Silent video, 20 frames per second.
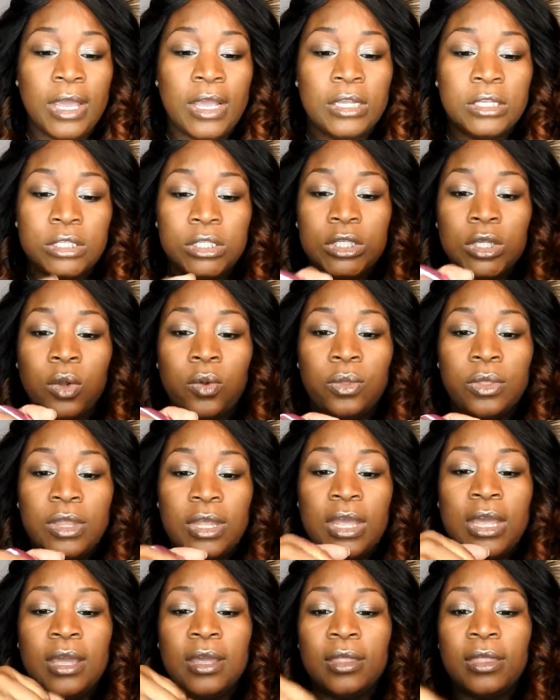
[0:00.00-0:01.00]
it's so
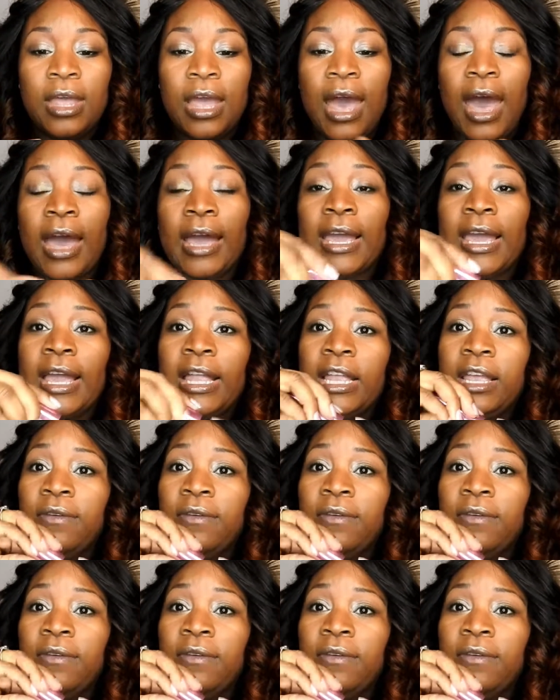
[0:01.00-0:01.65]
thick that I can't